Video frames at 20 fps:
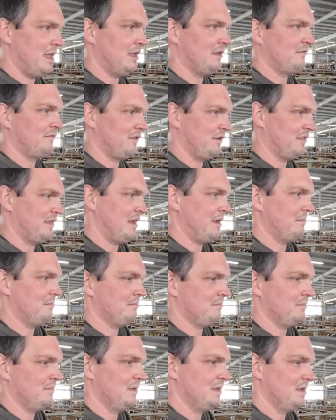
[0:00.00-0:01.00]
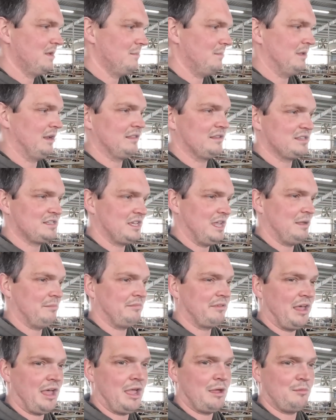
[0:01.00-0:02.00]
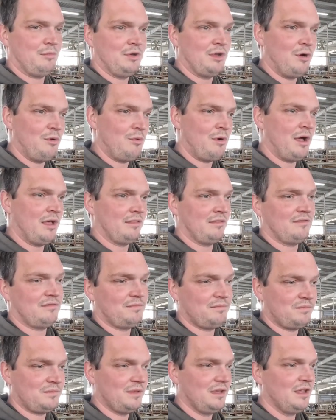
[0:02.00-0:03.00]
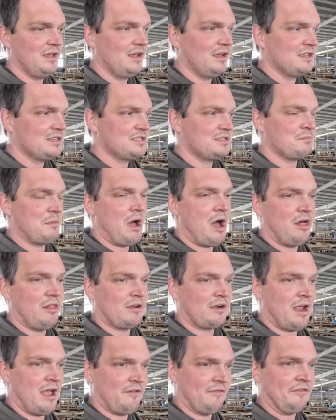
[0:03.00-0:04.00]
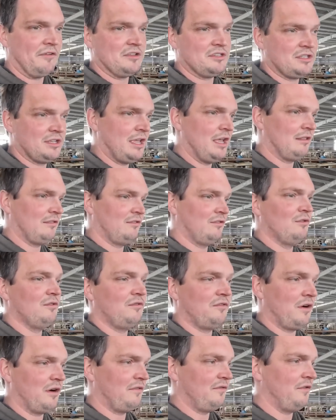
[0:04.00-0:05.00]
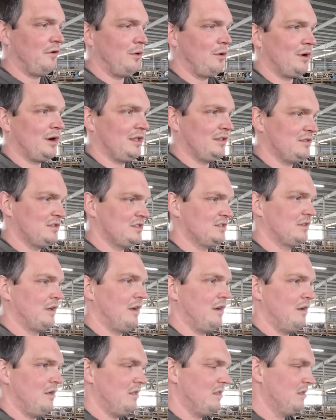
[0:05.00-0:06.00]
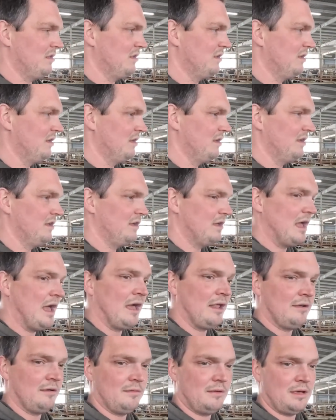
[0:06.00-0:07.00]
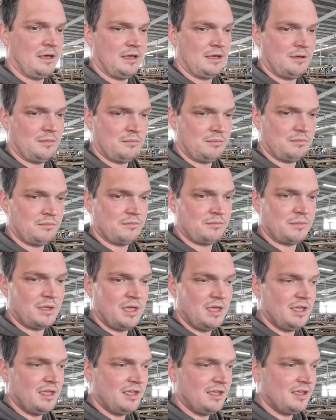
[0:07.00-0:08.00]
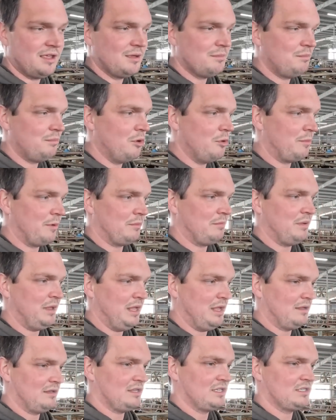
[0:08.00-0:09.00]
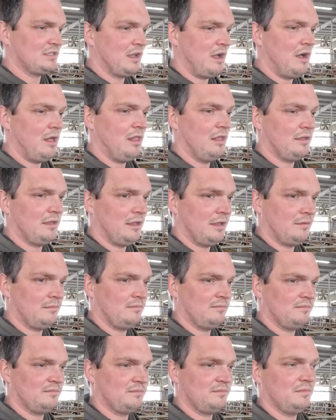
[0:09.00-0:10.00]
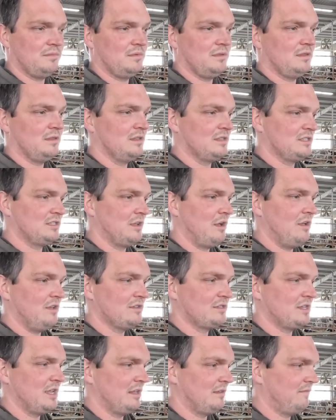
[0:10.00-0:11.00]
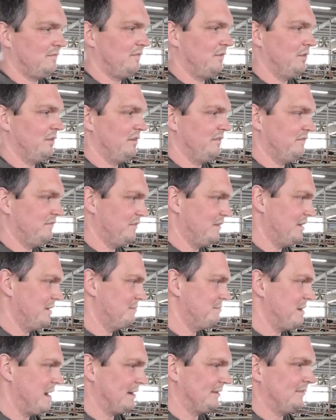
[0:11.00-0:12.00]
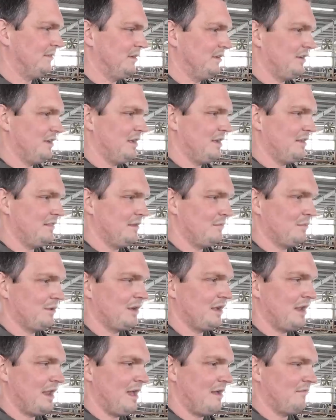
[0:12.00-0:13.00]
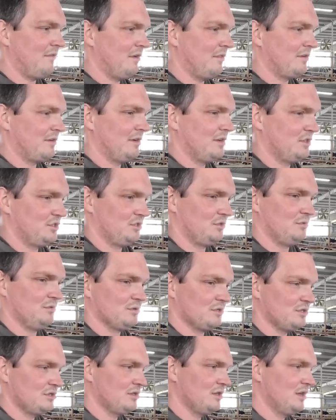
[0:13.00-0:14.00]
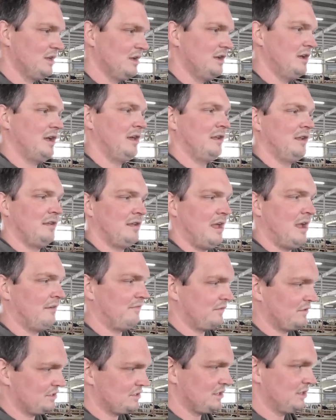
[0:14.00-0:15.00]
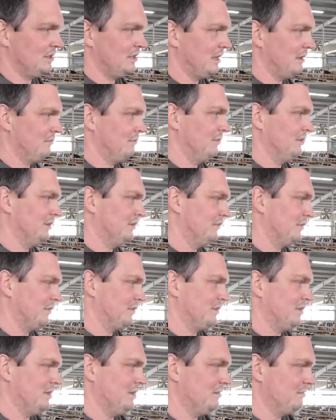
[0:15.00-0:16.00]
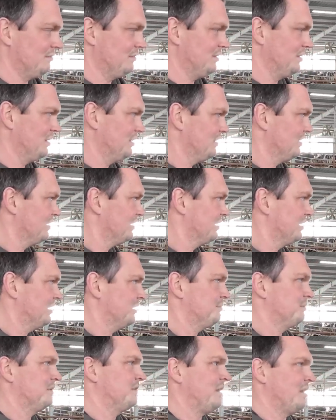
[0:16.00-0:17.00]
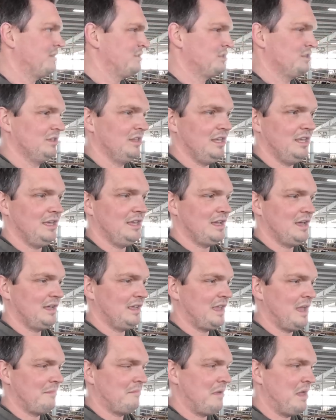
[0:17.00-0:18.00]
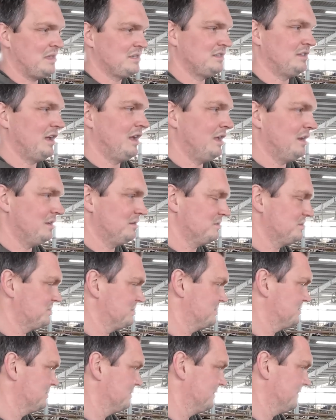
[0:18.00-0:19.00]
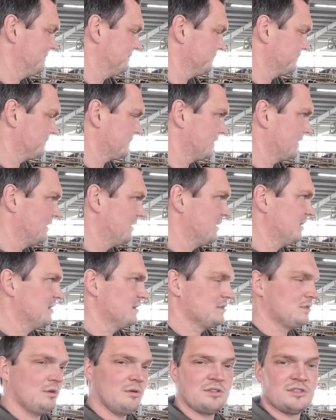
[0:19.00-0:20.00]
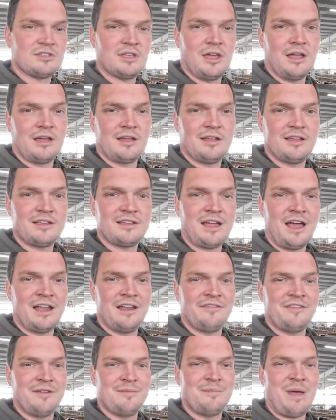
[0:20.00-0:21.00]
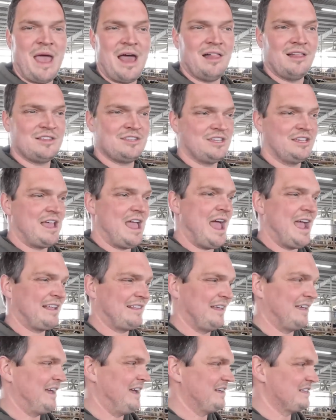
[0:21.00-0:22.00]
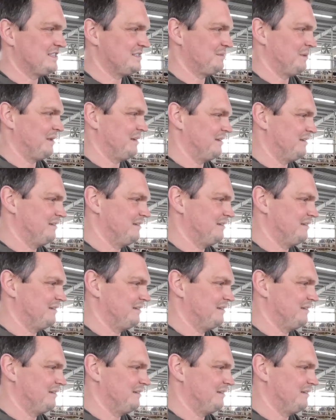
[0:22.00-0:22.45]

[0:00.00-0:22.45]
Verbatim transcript: it for them, but at the same time we don't want smaller heifers to get too far forward in the stall and poop and pee in the stall, and then the stalls get full of bacteria, and then we're gonna have other issues, and then the heifers are gonna get really dirty, potentially get mastitis. So it's kind of a balancing act, I guess, but